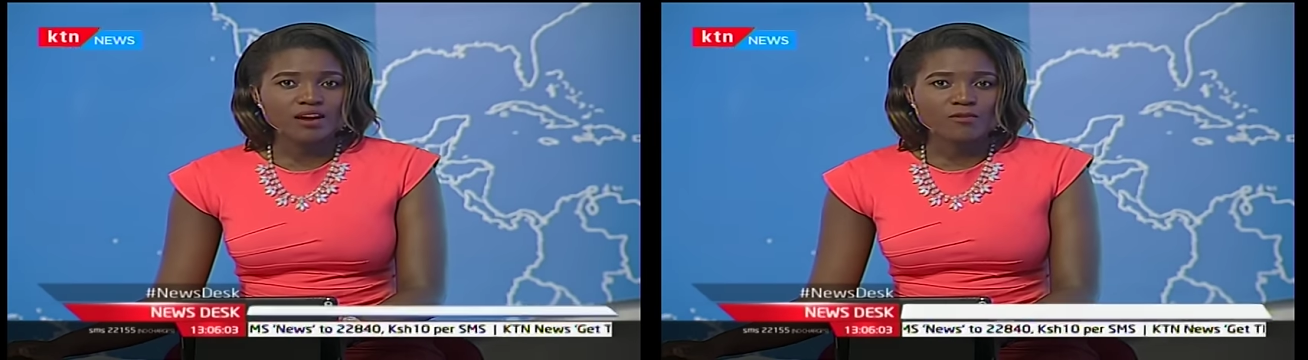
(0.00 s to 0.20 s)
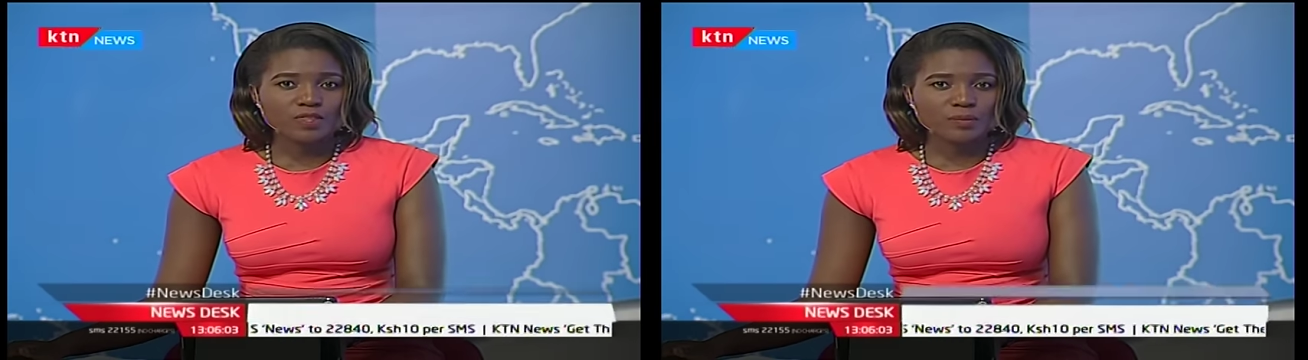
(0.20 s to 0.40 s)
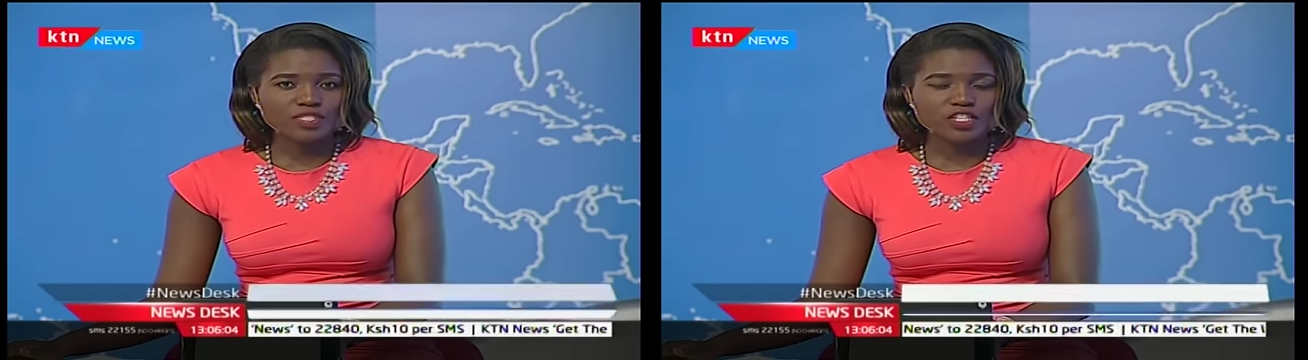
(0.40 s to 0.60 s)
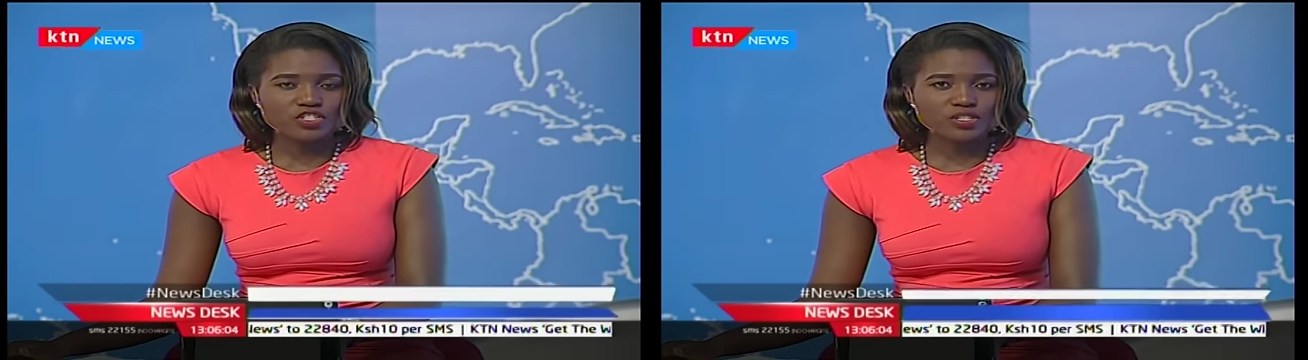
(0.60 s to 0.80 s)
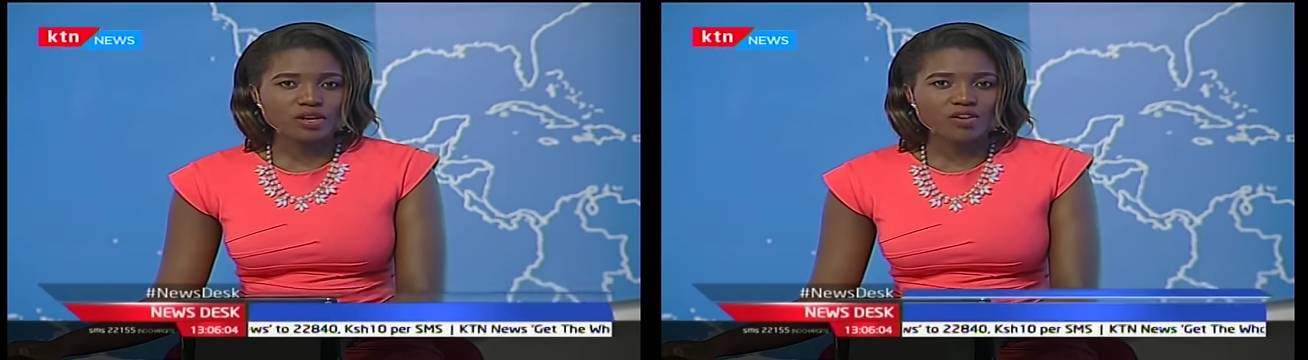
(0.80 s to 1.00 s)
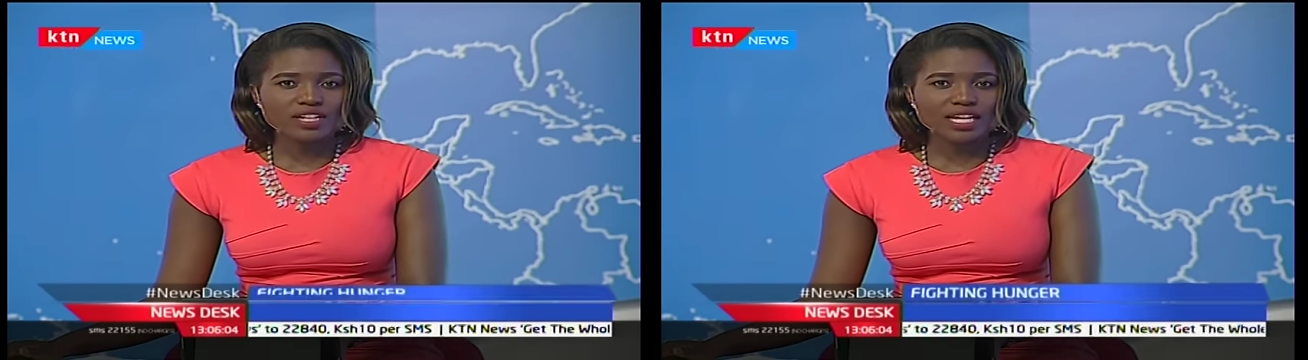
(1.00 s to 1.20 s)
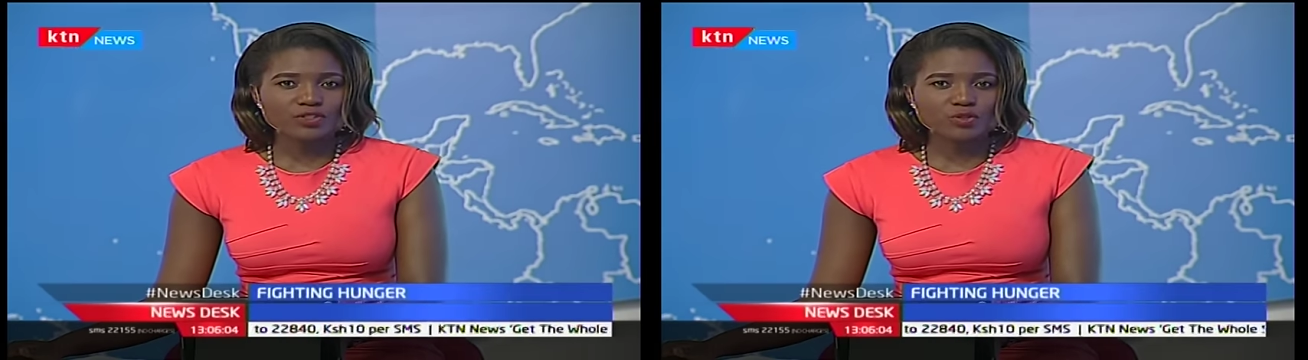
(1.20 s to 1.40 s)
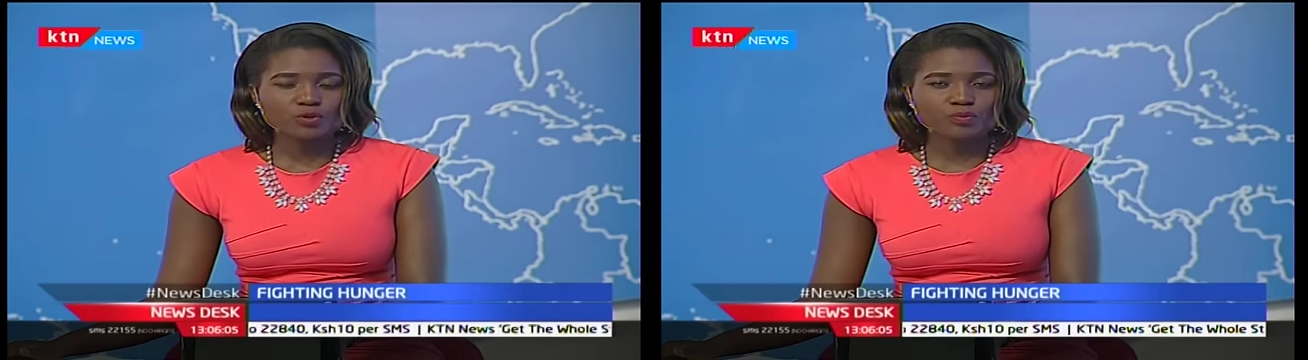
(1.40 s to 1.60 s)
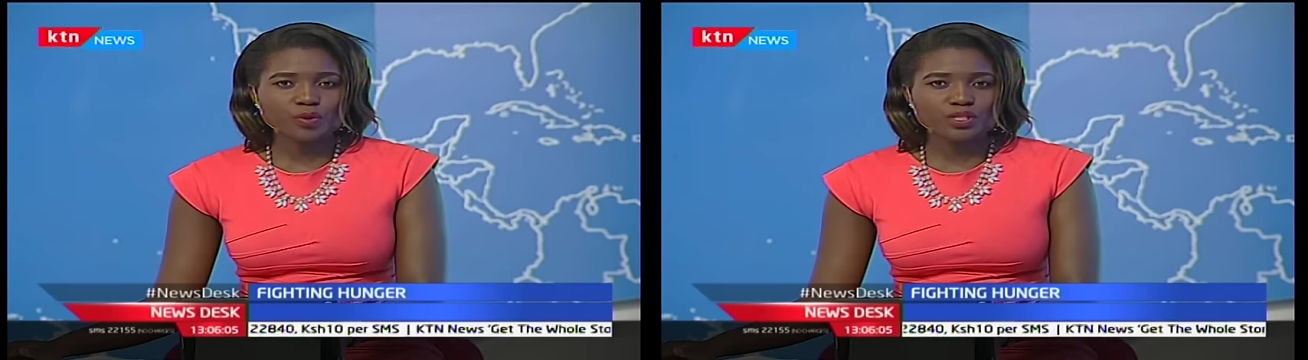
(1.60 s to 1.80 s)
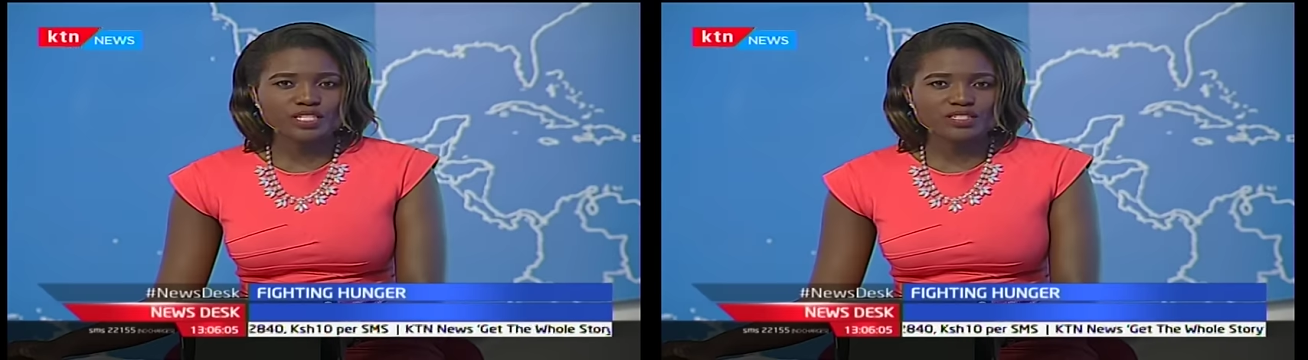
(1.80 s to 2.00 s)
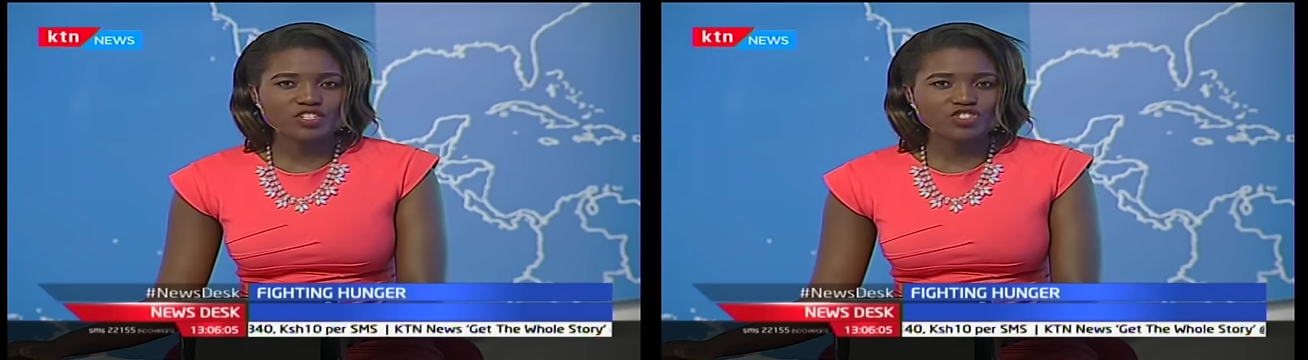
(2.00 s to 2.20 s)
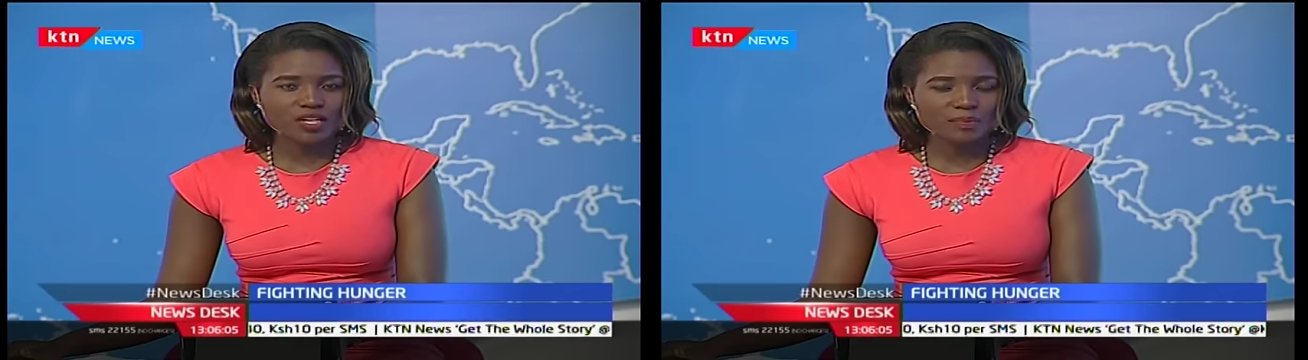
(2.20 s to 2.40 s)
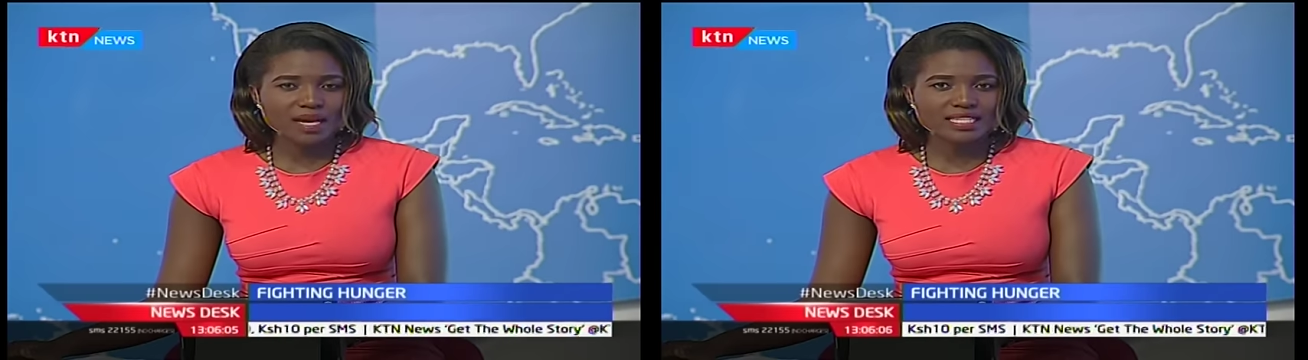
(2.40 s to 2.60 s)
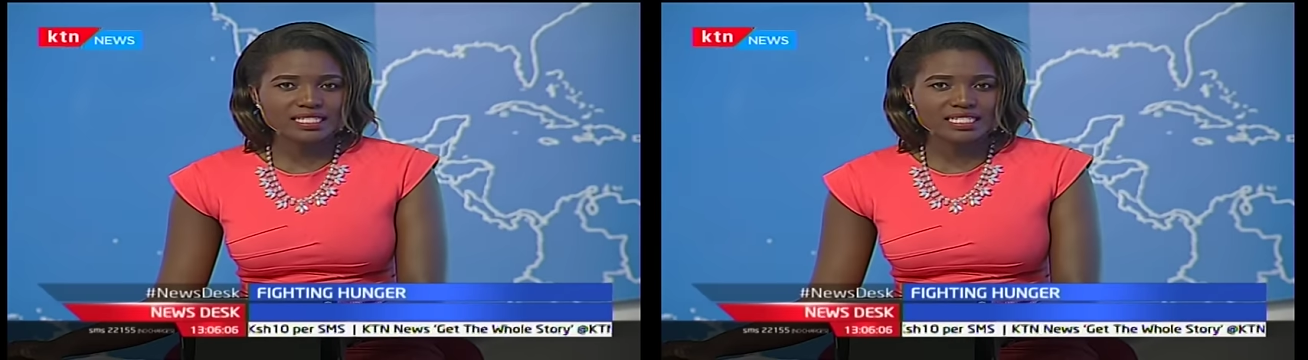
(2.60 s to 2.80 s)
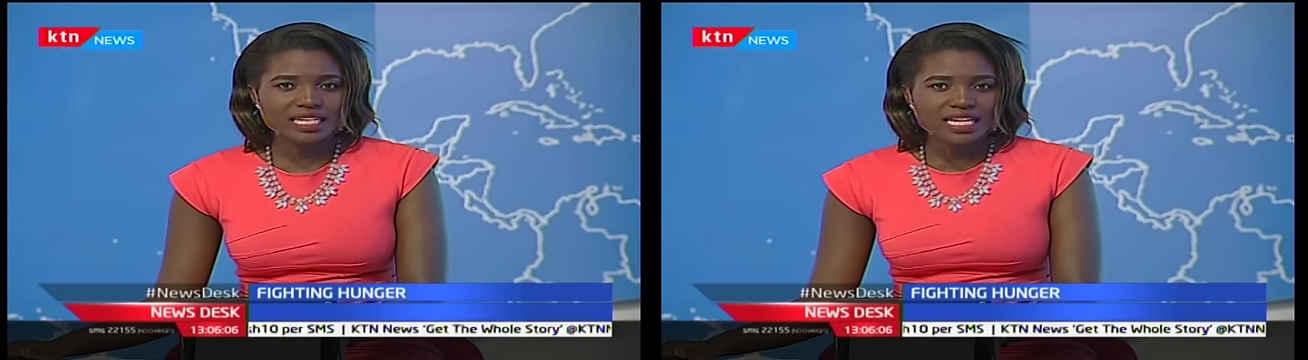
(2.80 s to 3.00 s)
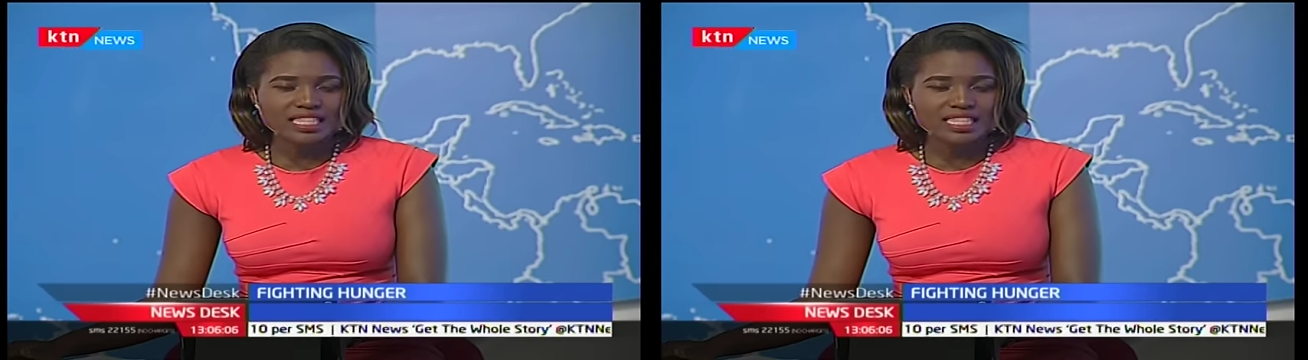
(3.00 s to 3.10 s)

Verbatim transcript: for the position of electoral body's chairperson.